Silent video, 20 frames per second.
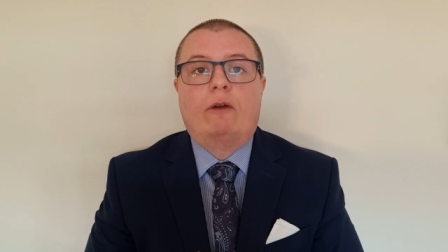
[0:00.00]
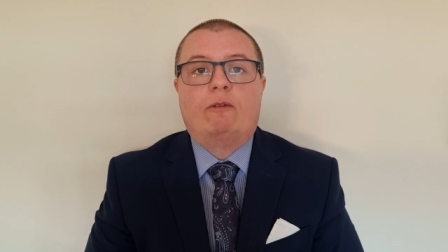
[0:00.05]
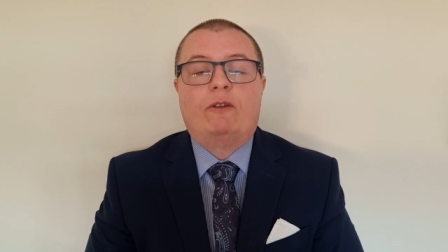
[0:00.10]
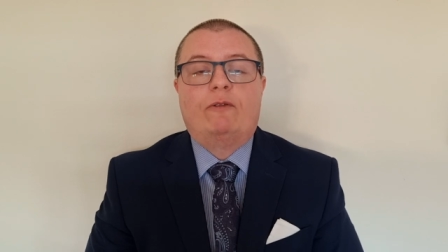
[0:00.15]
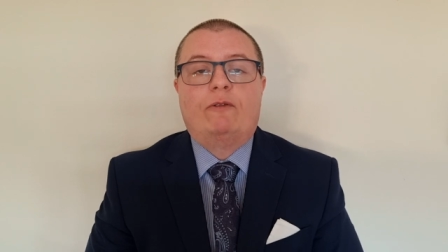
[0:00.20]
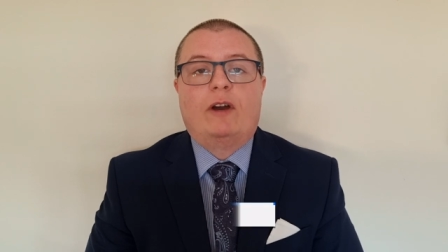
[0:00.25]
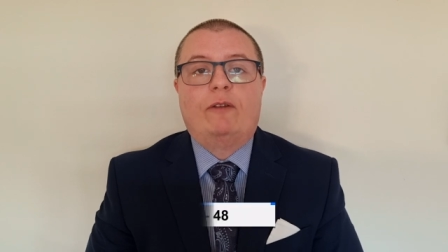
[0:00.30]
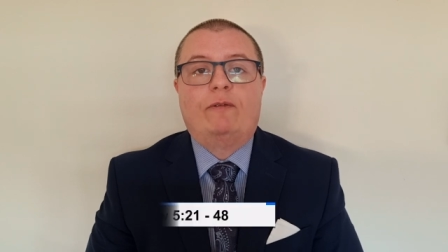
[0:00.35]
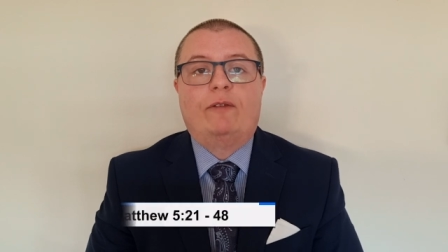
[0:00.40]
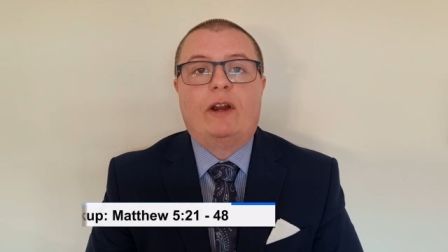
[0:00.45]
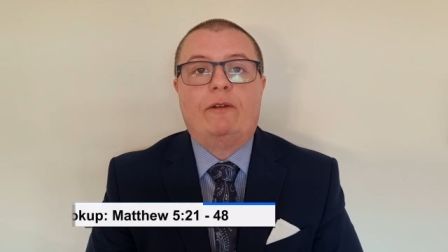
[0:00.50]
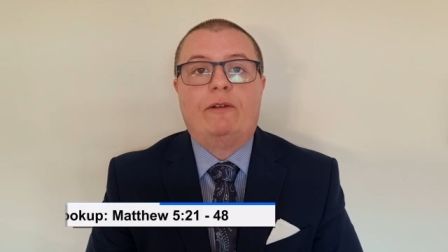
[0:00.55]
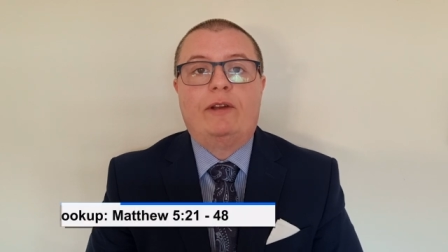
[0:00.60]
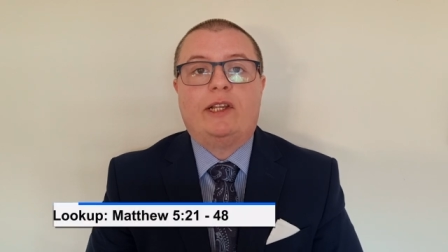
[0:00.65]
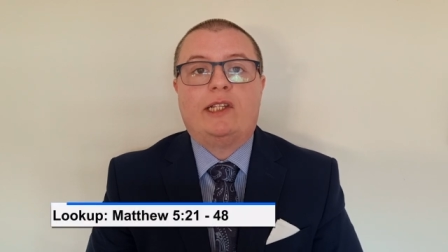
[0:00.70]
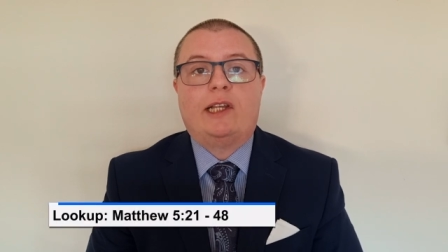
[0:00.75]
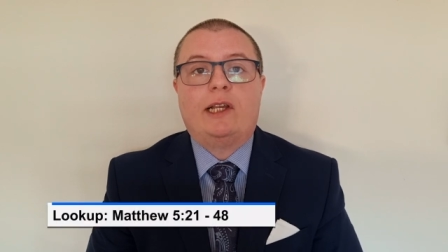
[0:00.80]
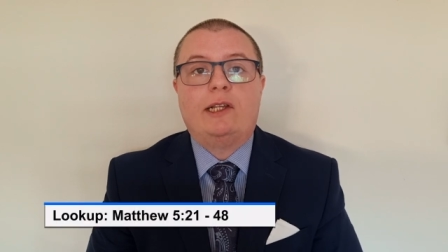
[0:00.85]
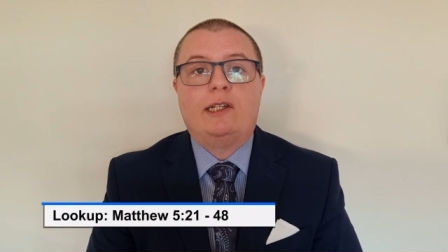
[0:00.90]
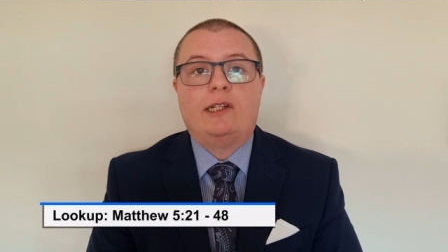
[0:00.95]
we find
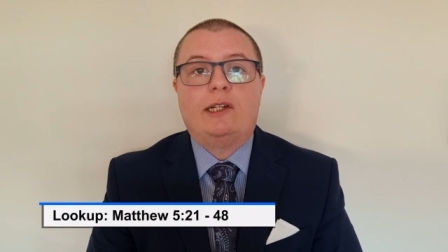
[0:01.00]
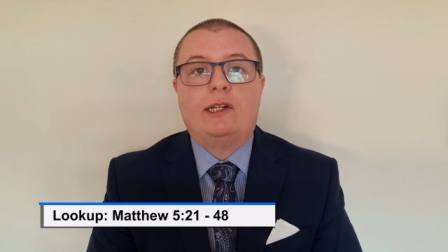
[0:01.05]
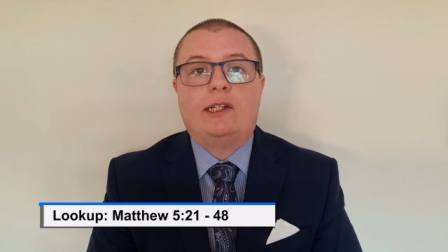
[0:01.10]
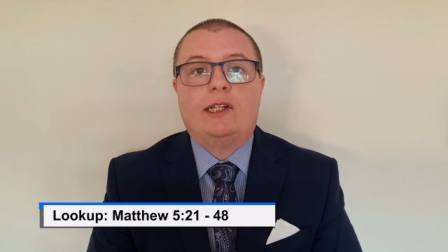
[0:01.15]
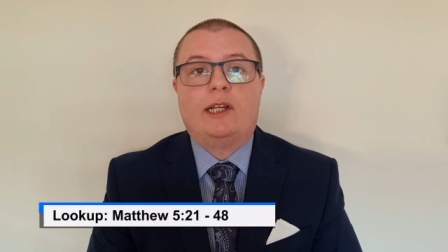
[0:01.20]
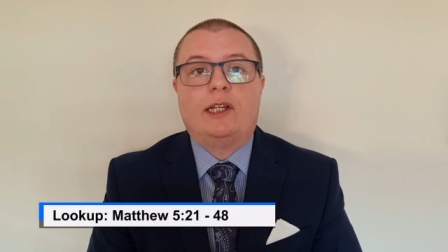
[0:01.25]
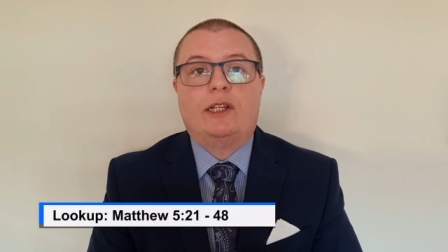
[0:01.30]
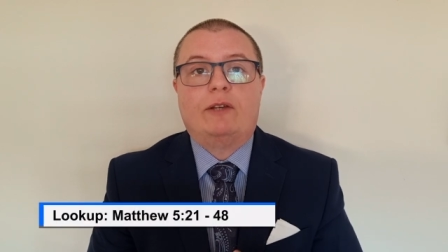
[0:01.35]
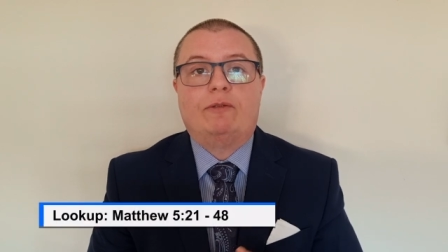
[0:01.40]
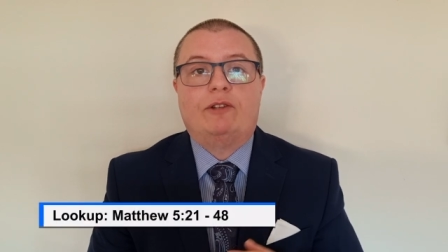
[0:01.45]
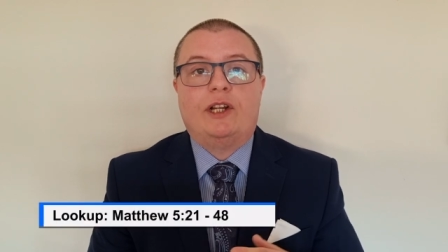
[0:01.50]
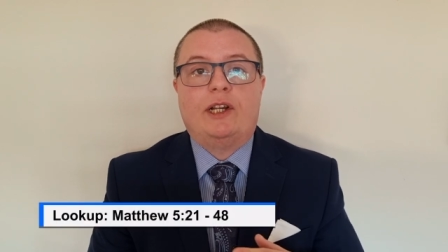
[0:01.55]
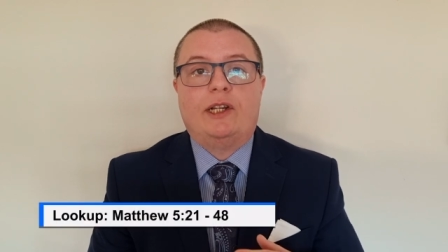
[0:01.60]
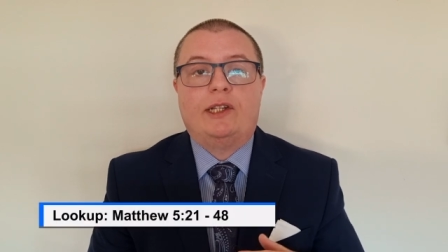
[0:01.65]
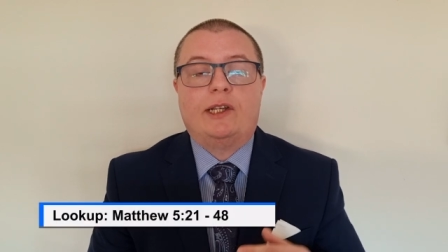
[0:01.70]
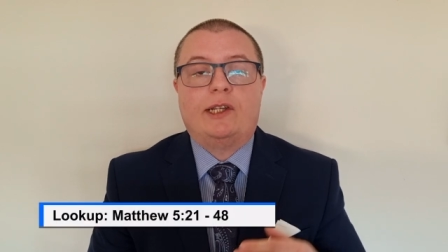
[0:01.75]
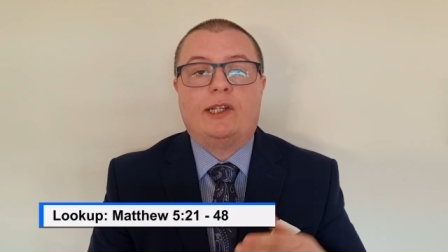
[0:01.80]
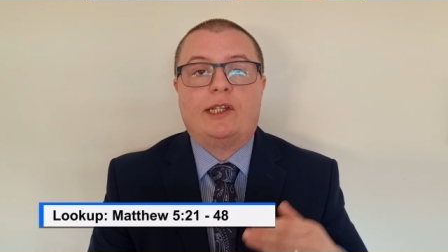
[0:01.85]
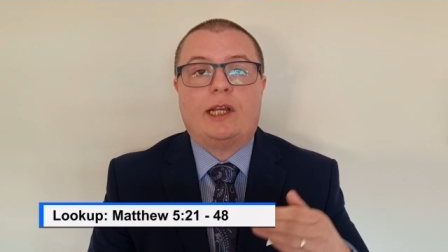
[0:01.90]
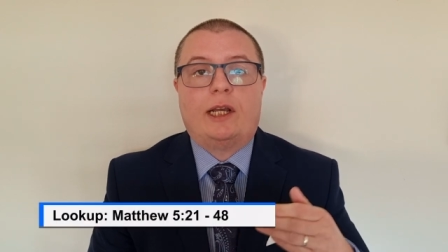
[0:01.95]
various instances of
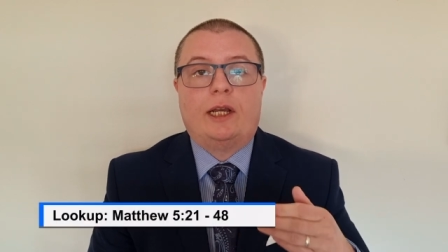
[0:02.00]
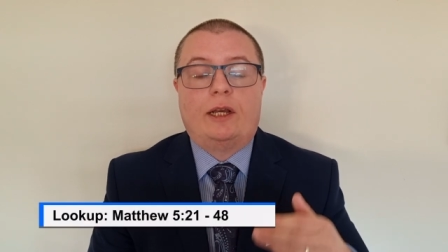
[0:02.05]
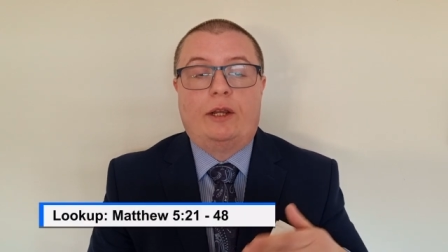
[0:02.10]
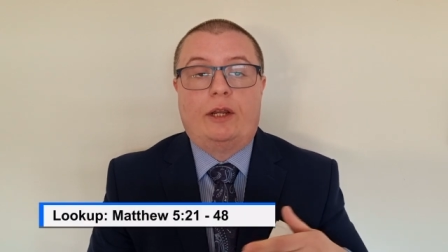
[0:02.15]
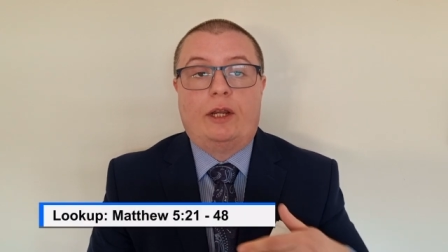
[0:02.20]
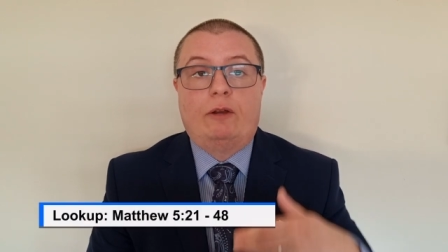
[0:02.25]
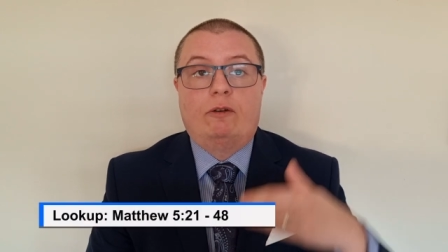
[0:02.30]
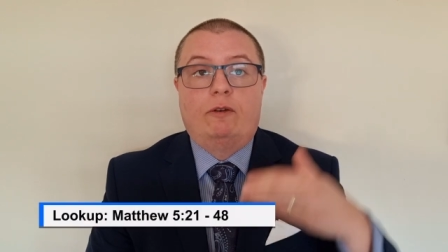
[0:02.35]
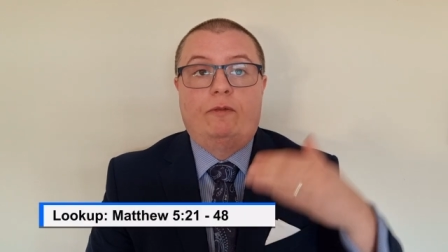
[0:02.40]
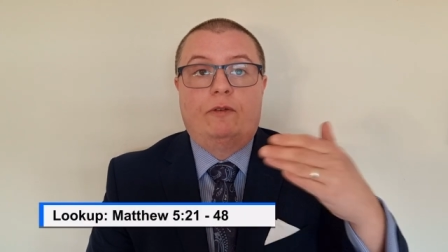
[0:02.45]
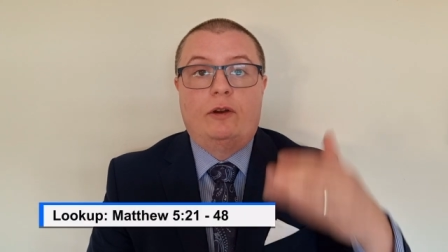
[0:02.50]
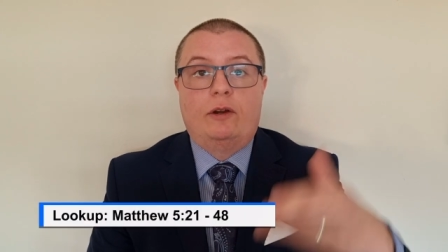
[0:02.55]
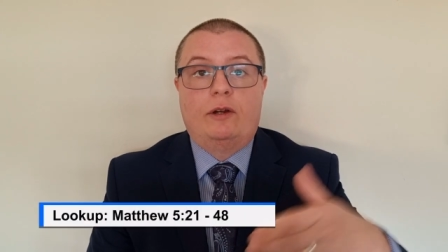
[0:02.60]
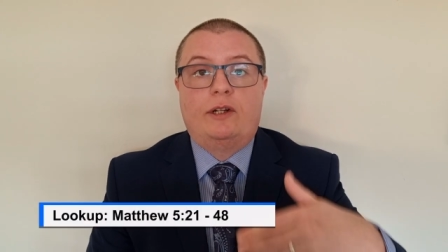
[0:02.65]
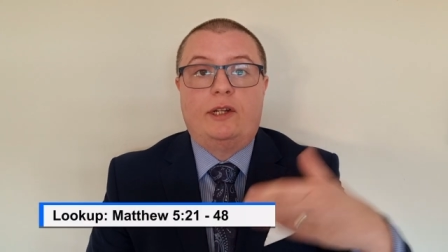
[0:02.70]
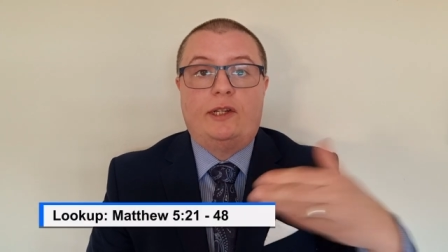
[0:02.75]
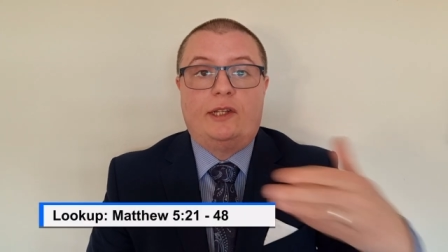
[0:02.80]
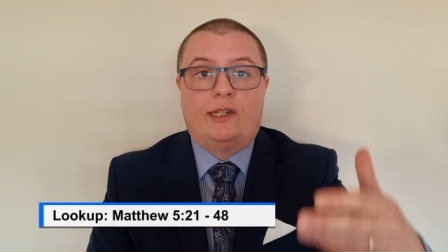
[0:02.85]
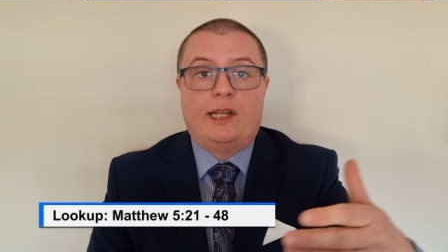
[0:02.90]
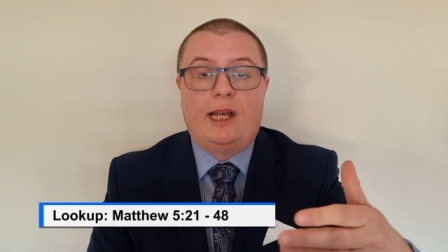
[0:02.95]
Jesus saying, You have
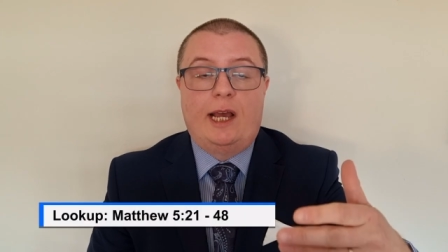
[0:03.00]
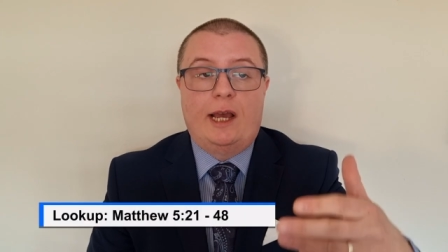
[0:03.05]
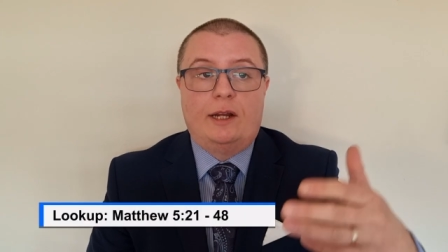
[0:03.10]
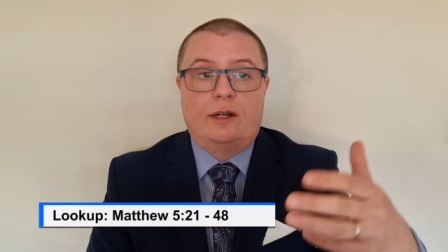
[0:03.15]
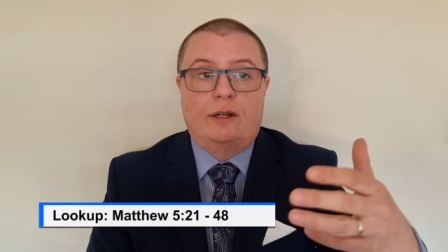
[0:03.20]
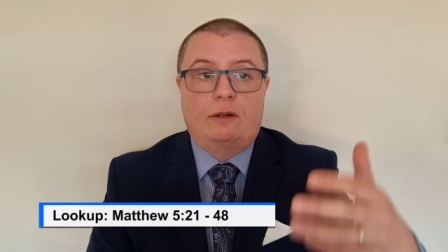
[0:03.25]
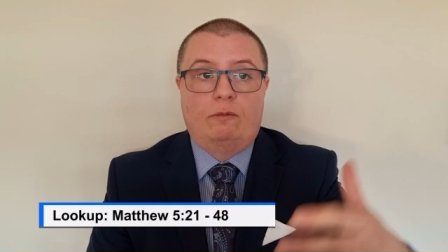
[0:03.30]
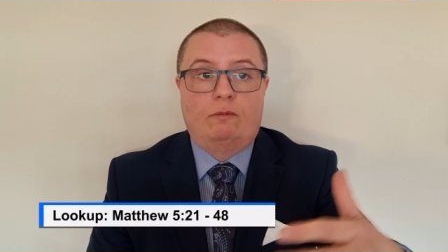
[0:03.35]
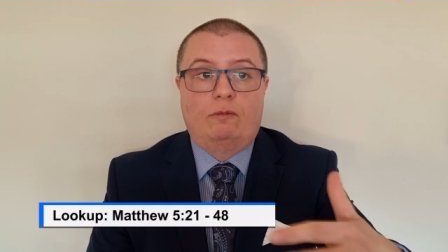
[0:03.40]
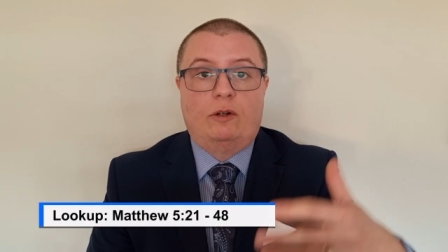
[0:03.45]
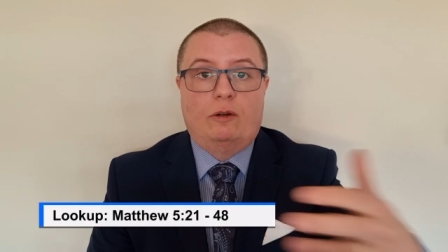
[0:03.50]
heard it said,